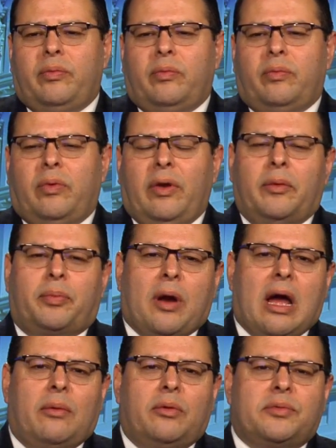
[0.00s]
one of the
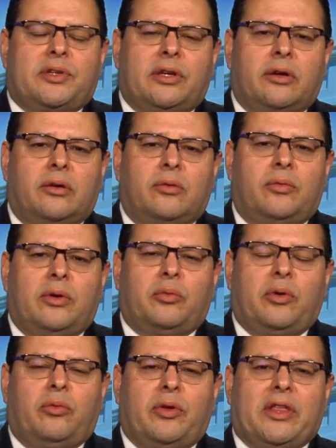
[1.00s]
problems here
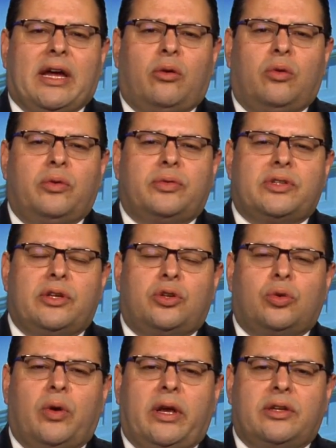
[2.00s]
with that whole
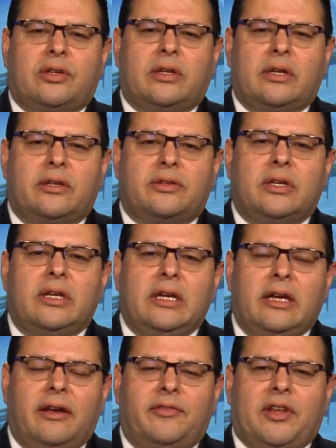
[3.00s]
situation is
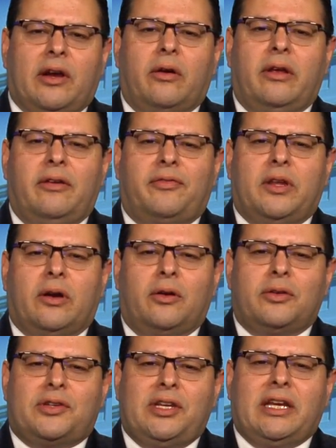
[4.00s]
if they're
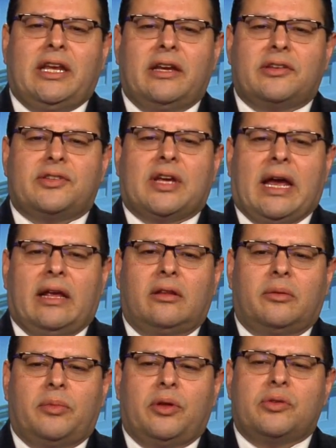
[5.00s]
seeking
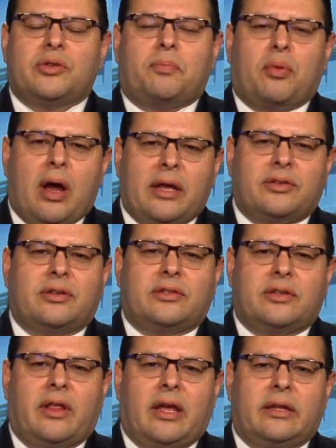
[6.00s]
asylum, there's a process
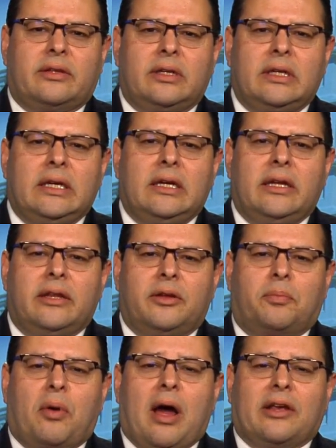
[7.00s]
to that. The
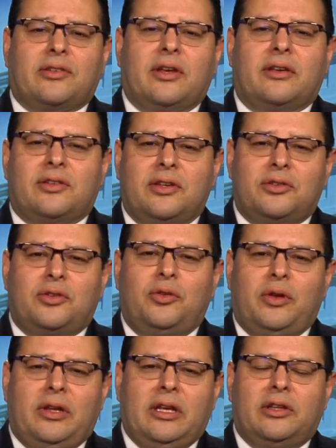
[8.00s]
process is
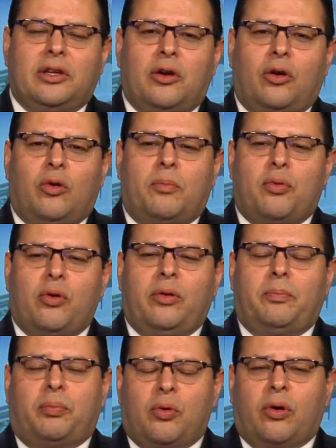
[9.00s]
you need to go to a
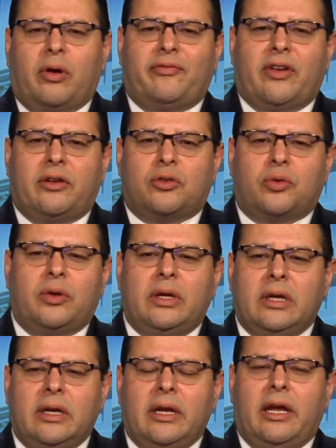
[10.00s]
port of entry
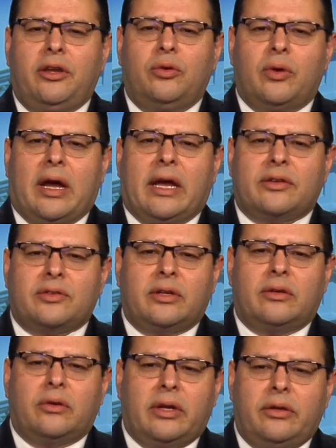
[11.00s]
and you ask
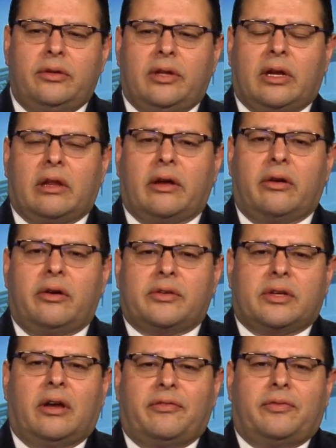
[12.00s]
or you declare
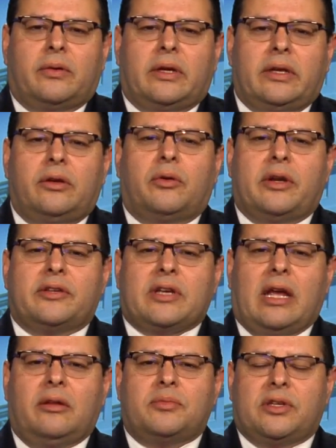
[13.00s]
yourself, an
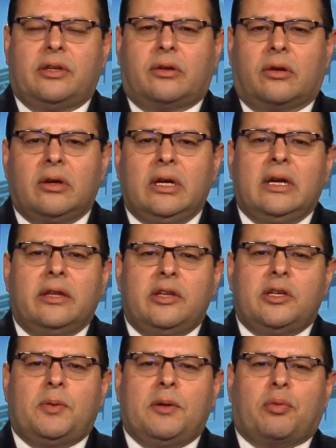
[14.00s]
asylum seeker.
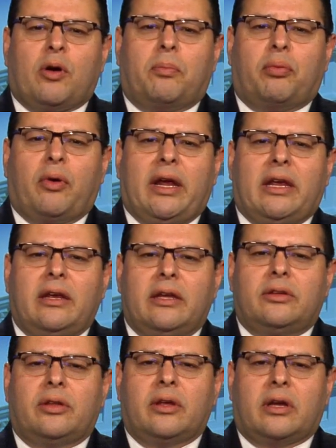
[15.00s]
These people are breaking
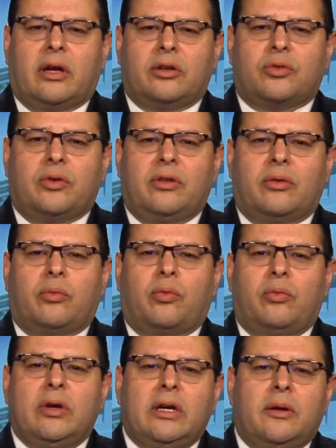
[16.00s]
into the country. They're
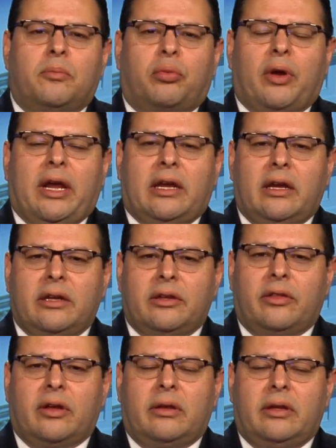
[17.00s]
breaking
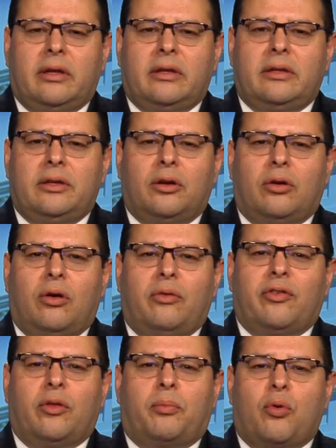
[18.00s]
into
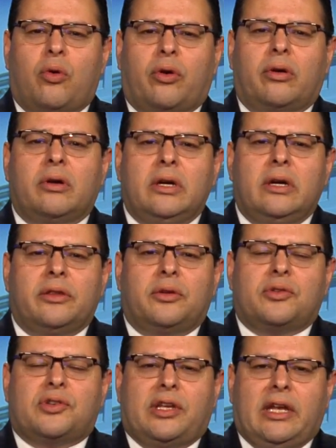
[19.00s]
over the border.
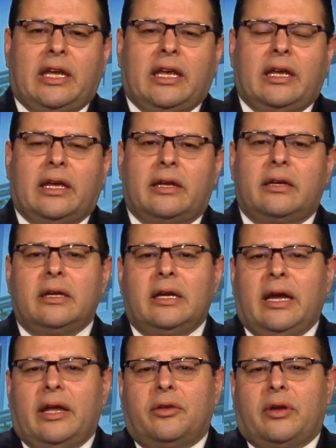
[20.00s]
They're sneaking in
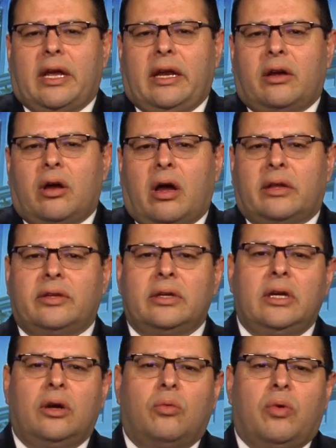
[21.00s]
and they're getting caught.
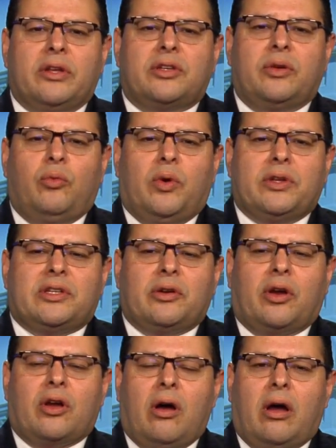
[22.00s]
Once they're
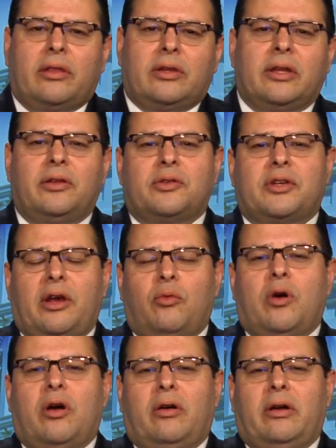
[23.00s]
caught, they're saying,
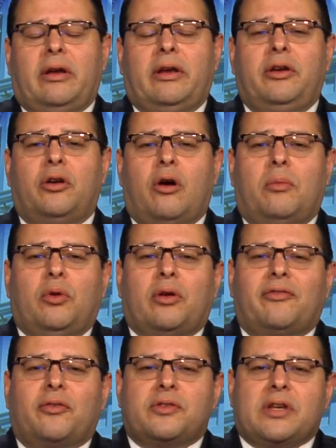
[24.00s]
well, I'm looking
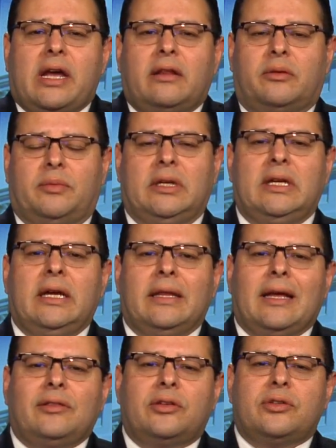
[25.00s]
for asylum.
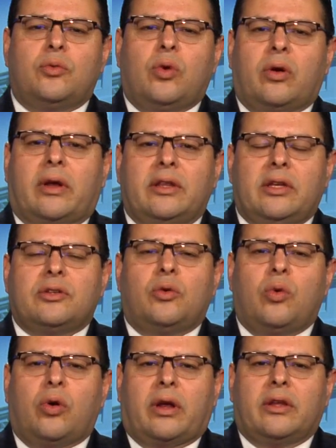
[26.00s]
That doesn't work. It doesn't
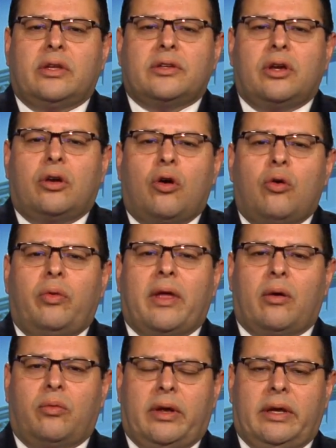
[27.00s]
work. It doesn't go
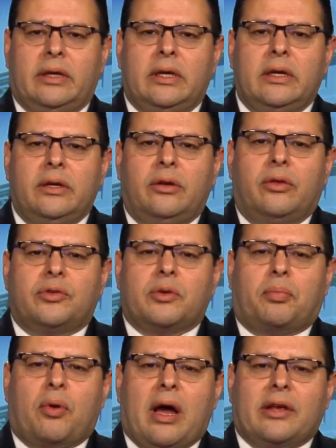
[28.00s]
that way. There's a
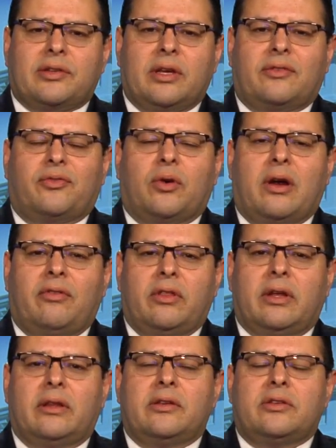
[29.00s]
process for
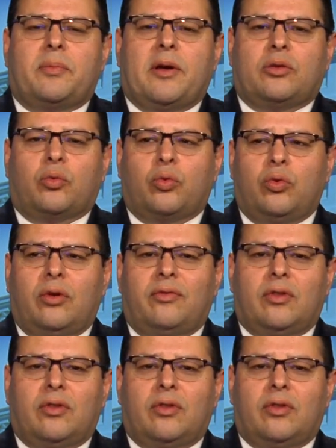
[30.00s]
everything. This is about the rule of